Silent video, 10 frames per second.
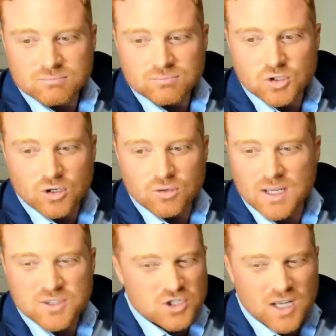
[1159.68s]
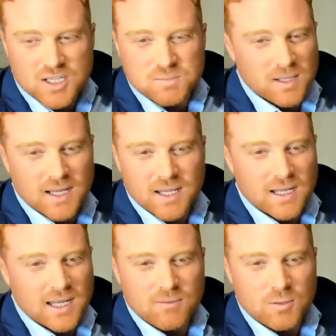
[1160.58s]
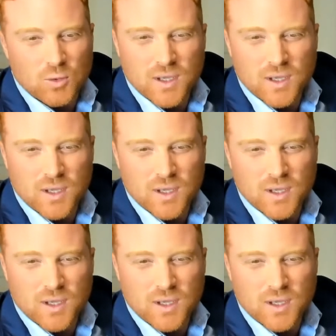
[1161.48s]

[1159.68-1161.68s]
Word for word: True. It's just bloody inevitable.